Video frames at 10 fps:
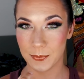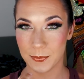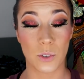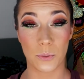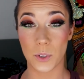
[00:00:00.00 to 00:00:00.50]

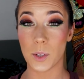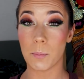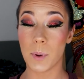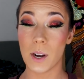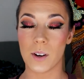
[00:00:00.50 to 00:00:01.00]
So for the
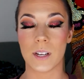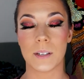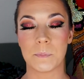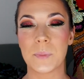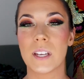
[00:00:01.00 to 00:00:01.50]
berry,
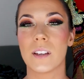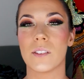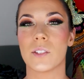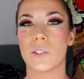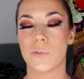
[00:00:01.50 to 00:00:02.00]

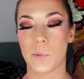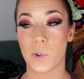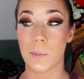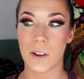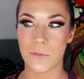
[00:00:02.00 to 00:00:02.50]
this is from
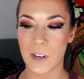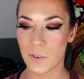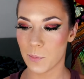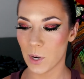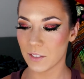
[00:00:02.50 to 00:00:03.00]
one of my
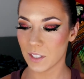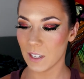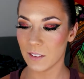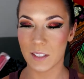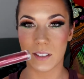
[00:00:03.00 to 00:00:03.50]
favorite brands
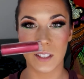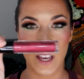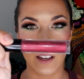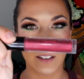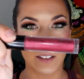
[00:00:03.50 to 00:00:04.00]
again. This is
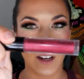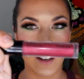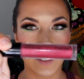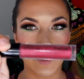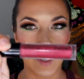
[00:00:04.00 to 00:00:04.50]
Kaylin
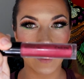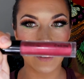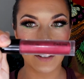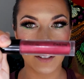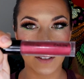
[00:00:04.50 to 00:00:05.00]

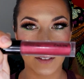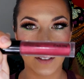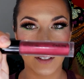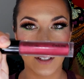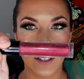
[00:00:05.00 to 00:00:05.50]
Cosmetics.
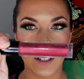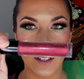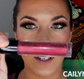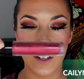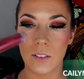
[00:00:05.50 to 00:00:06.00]

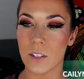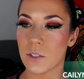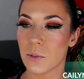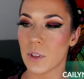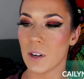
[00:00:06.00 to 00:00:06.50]

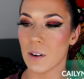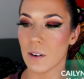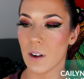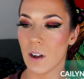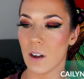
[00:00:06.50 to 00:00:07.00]
These are
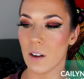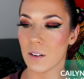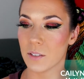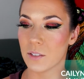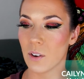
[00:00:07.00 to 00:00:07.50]
their
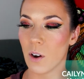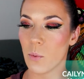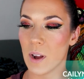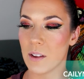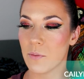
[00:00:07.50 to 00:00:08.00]
Star
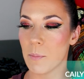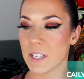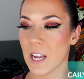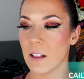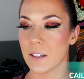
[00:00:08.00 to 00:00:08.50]
Wave
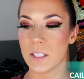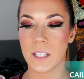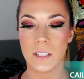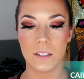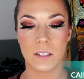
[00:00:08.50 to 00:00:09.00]
metallic
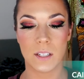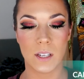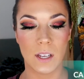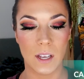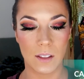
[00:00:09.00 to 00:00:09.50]
tint.
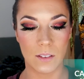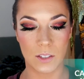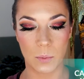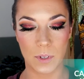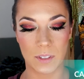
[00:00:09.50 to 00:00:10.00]

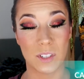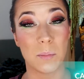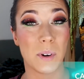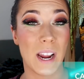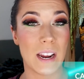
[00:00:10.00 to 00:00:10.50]
This one is
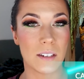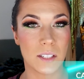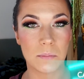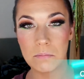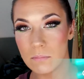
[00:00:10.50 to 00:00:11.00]
number
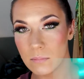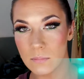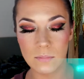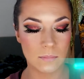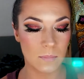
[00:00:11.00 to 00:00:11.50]
8.
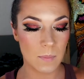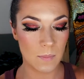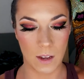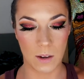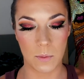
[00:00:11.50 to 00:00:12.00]

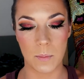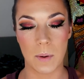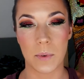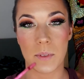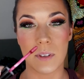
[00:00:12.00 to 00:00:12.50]
And
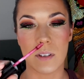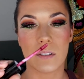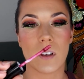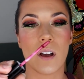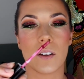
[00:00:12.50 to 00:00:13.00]
remember,
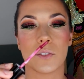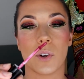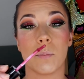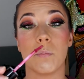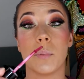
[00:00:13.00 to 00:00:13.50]
these guys
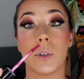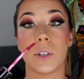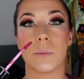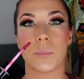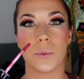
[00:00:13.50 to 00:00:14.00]
are
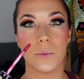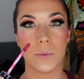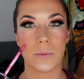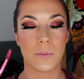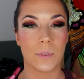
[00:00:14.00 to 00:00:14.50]
bulletproof.